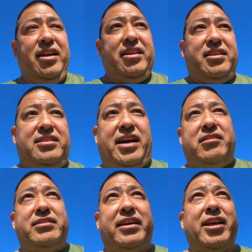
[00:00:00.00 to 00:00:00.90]
the
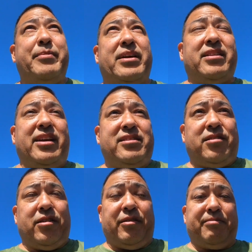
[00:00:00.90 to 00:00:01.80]
Dial Dynamic lights
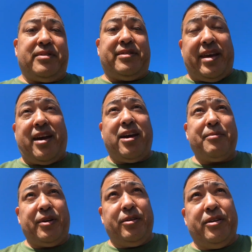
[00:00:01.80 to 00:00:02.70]
are
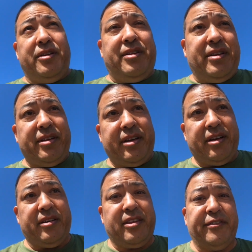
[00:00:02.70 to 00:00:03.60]
damn good.
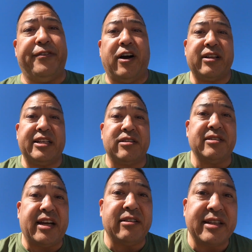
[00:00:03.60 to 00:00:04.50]
Here, the fog lights are
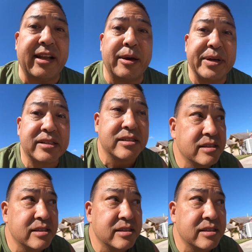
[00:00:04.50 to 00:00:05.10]
Dial Dynamics.